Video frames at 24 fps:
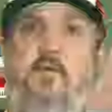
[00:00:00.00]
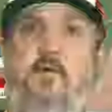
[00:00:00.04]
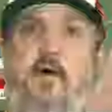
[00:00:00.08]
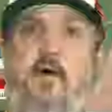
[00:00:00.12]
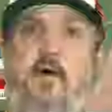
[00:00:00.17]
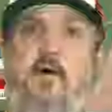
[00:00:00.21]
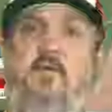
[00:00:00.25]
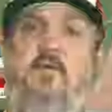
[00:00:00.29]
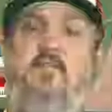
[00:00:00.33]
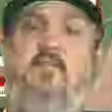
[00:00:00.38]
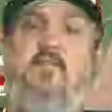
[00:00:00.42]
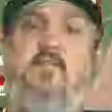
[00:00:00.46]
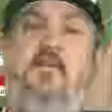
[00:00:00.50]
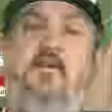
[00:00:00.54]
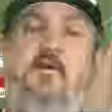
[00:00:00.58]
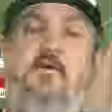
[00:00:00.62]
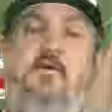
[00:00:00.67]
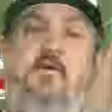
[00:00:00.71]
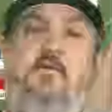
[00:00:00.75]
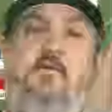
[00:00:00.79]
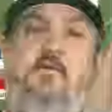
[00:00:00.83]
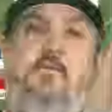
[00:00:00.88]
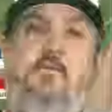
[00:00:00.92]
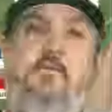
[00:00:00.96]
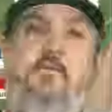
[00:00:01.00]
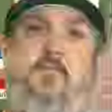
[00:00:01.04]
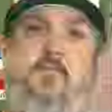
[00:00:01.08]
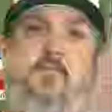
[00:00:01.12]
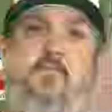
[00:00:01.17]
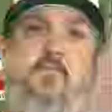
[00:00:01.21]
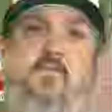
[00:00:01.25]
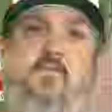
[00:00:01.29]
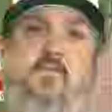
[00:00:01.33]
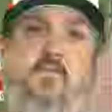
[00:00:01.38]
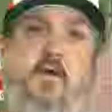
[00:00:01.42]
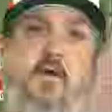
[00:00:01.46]
also
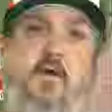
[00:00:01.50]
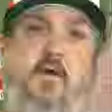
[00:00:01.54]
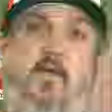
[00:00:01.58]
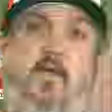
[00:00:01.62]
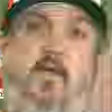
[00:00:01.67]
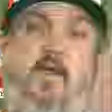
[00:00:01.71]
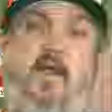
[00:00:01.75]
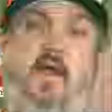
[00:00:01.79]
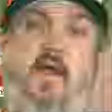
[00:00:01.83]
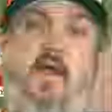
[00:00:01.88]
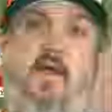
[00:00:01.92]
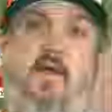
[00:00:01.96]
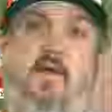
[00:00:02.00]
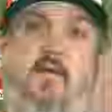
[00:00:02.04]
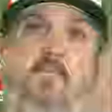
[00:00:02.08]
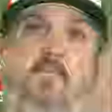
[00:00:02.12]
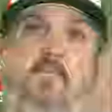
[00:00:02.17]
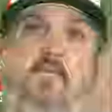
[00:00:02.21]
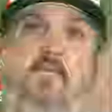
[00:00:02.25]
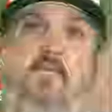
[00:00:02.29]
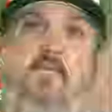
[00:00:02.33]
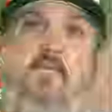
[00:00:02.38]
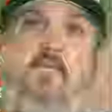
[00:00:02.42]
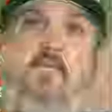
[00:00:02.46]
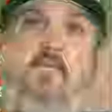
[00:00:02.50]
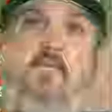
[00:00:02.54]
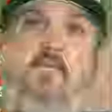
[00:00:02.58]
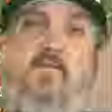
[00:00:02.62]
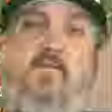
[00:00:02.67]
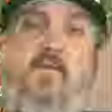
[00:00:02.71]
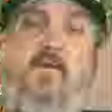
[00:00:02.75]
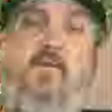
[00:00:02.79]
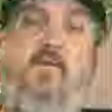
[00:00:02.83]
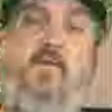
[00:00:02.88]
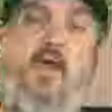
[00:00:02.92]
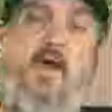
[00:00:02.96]
started games,
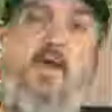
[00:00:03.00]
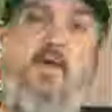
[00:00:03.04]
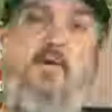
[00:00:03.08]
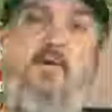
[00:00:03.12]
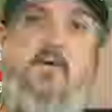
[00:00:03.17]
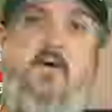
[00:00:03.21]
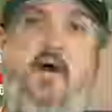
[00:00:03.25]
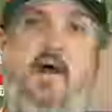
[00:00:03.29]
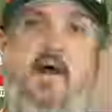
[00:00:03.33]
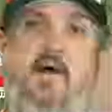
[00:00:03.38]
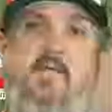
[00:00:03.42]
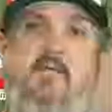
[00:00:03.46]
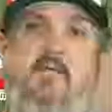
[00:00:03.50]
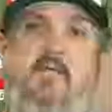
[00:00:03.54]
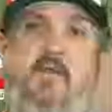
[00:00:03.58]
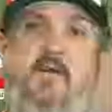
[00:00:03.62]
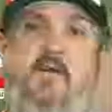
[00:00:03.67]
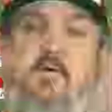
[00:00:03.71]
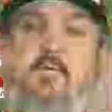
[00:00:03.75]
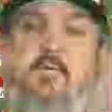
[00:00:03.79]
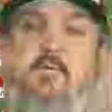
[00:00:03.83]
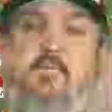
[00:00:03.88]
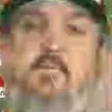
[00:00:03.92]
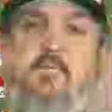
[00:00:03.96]
so they don't have the